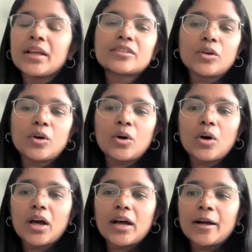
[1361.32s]

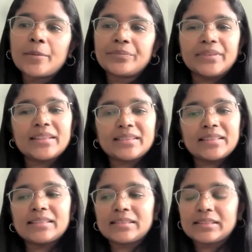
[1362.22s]
So this
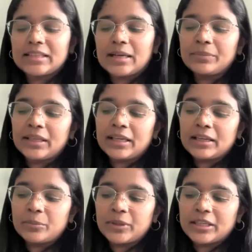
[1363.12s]
is
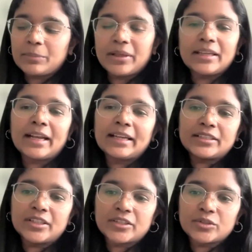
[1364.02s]
something Wikipedia
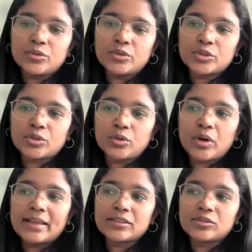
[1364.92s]
editors do so
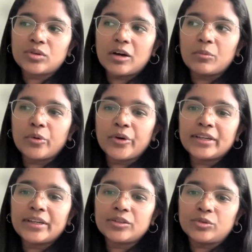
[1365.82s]
as to
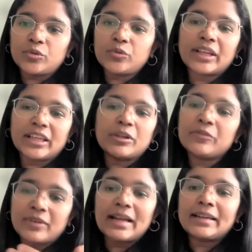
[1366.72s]
avoid,
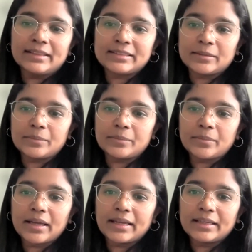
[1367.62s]
frequent vandalism
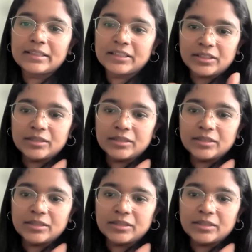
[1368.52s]
and